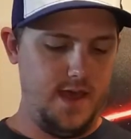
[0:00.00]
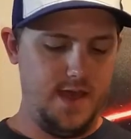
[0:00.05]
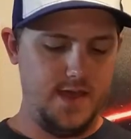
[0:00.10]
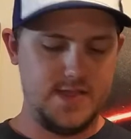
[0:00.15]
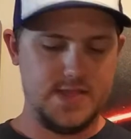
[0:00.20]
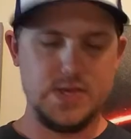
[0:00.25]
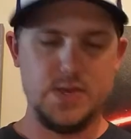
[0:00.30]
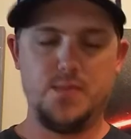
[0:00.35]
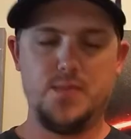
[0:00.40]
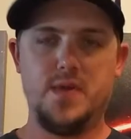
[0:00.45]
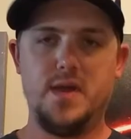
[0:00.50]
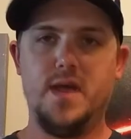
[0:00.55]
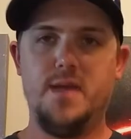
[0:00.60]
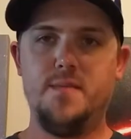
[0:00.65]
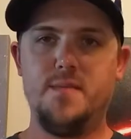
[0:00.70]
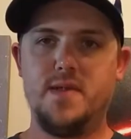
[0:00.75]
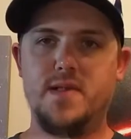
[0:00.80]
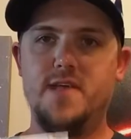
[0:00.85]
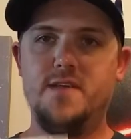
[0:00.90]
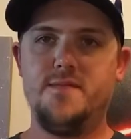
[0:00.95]
So
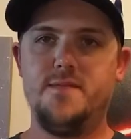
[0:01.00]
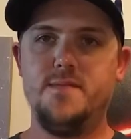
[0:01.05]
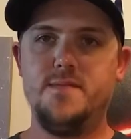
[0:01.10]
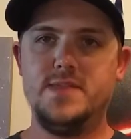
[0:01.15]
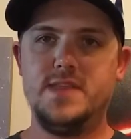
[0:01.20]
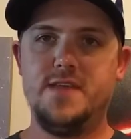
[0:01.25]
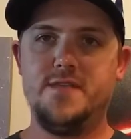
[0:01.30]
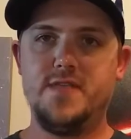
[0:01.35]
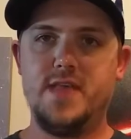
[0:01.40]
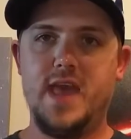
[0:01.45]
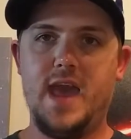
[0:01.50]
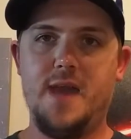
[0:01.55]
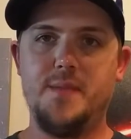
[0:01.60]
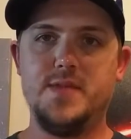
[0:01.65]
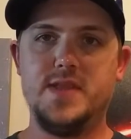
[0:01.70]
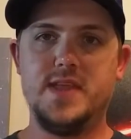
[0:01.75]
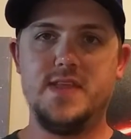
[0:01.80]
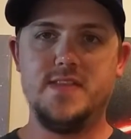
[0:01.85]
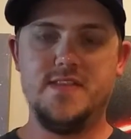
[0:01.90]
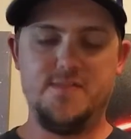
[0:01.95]
I'm definitely happy
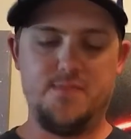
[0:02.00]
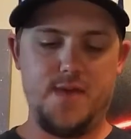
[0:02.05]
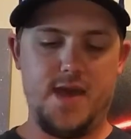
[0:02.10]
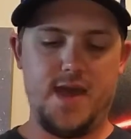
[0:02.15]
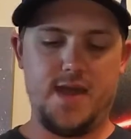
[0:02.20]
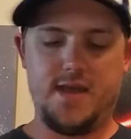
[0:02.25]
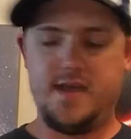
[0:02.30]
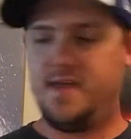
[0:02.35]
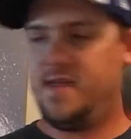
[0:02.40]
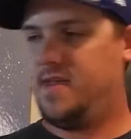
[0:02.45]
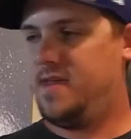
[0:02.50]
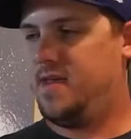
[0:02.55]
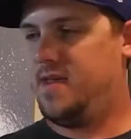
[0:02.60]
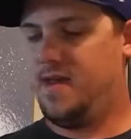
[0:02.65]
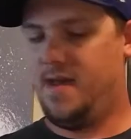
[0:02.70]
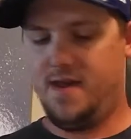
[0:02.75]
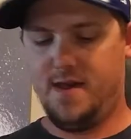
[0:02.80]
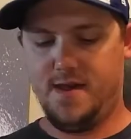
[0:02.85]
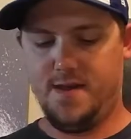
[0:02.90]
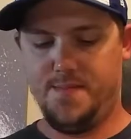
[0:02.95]
to get these back,
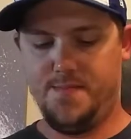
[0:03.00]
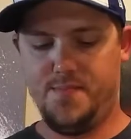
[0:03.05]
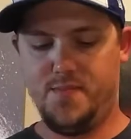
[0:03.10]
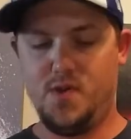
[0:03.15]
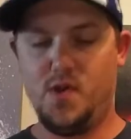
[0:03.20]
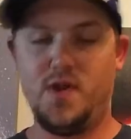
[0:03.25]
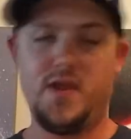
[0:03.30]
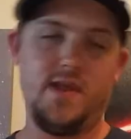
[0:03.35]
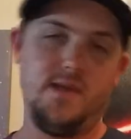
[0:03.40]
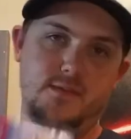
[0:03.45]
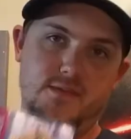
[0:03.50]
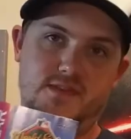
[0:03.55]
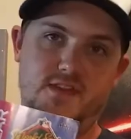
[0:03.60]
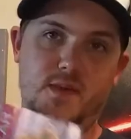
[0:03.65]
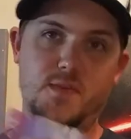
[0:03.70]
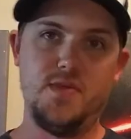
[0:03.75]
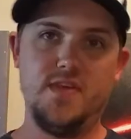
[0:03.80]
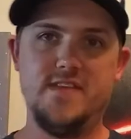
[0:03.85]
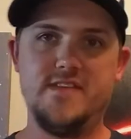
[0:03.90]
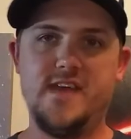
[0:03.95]
or
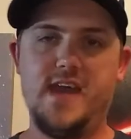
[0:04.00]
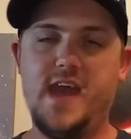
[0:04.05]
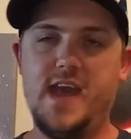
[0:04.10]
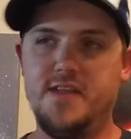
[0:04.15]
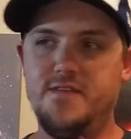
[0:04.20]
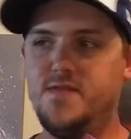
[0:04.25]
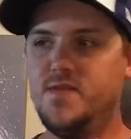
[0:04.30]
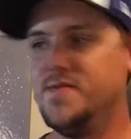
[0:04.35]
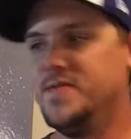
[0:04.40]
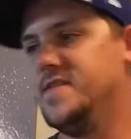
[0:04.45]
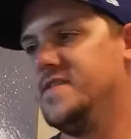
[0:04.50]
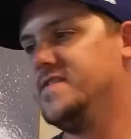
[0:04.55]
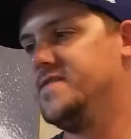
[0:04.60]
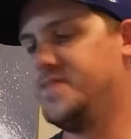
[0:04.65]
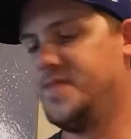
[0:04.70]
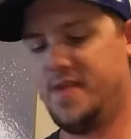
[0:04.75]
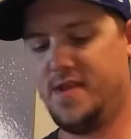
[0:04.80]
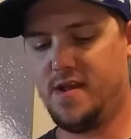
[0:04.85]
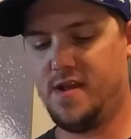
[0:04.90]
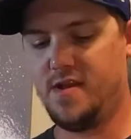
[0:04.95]
some of these. I had a few of these,
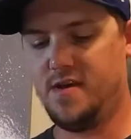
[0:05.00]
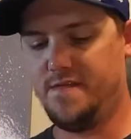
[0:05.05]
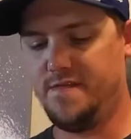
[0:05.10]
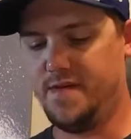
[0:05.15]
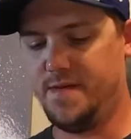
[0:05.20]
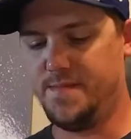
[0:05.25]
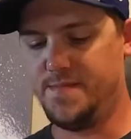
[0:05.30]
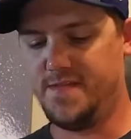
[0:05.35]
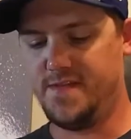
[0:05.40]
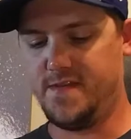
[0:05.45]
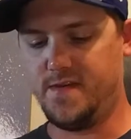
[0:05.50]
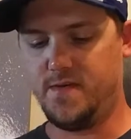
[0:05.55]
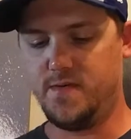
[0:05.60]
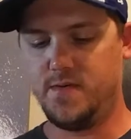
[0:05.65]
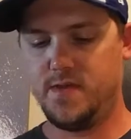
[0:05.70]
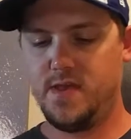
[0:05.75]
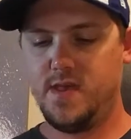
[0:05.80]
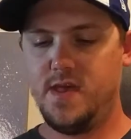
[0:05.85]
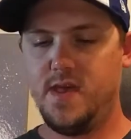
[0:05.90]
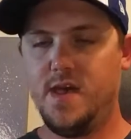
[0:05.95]
but not all of them, so
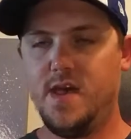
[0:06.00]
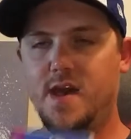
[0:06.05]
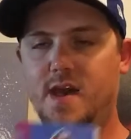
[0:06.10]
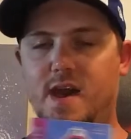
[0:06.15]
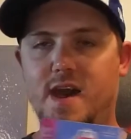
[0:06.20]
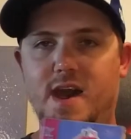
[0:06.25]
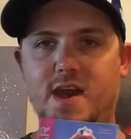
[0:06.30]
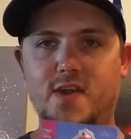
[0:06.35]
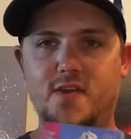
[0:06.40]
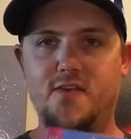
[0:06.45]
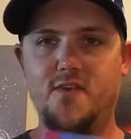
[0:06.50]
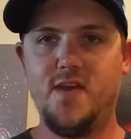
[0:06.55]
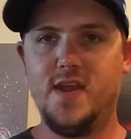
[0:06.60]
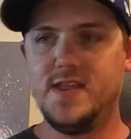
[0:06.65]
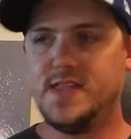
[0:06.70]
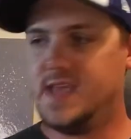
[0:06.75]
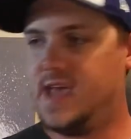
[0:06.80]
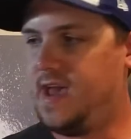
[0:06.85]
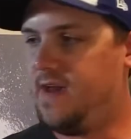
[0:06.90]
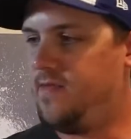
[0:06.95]
great
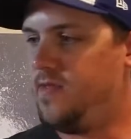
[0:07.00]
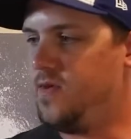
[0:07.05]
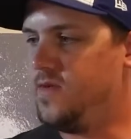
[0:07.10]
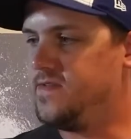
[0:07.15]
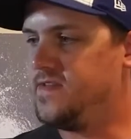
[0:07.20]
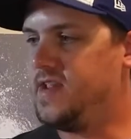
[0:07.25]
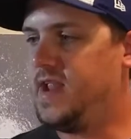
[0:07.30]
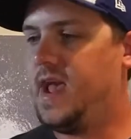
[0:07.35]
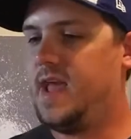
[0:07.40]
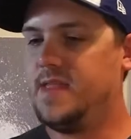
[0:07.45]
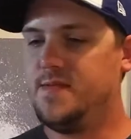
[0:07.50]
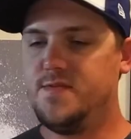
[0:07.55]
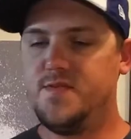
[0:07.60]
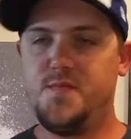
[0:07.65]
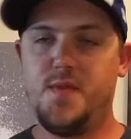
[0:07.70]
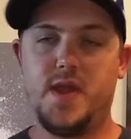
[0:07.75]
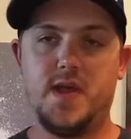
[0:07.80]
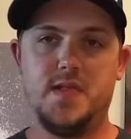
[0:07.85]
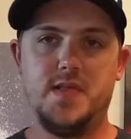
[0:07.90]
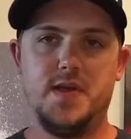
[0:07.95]
to have those and add them to
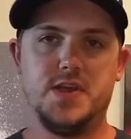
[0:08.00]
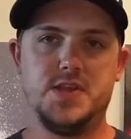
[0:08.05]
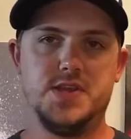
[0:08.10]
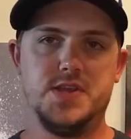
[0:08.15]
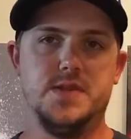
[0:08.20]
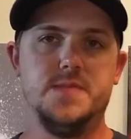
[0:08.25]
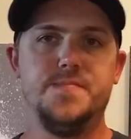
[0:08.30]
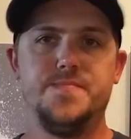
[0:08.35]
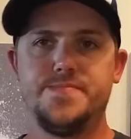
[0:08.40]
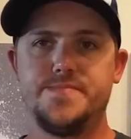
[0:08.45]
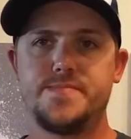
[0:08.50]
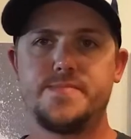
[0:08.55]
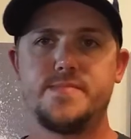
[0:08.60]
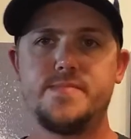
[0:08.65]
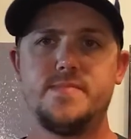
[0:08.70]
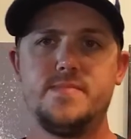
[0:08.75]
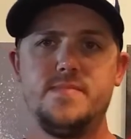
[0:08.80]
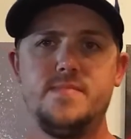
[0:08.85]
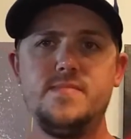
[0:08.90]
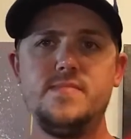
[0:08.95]
my collection.
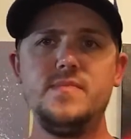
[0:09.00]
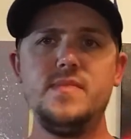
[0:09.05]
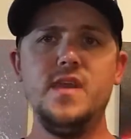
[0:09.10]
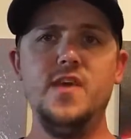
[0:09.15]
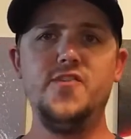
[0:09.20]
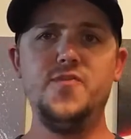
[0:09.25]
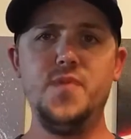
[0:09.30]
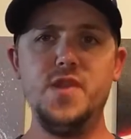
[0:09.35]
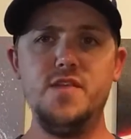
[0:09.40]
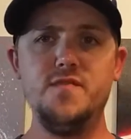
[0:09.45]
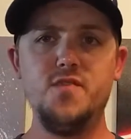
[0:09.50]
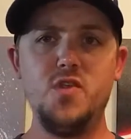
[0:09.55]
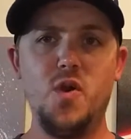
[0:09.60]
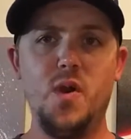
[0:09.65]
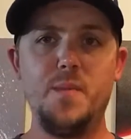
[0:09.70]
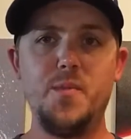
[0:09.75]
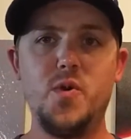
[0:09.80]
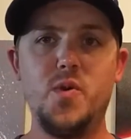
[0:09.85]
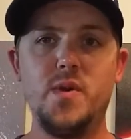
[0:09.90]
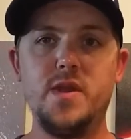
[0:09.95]
As many of you know,
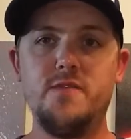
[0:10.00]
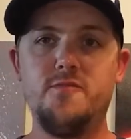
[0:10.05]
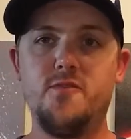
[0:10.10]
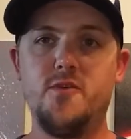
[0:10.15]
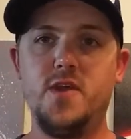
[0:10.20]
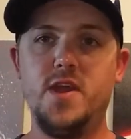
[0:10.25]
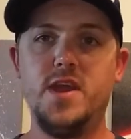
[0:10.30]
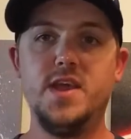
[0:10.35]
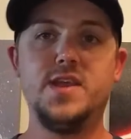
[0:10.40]
I'm going for a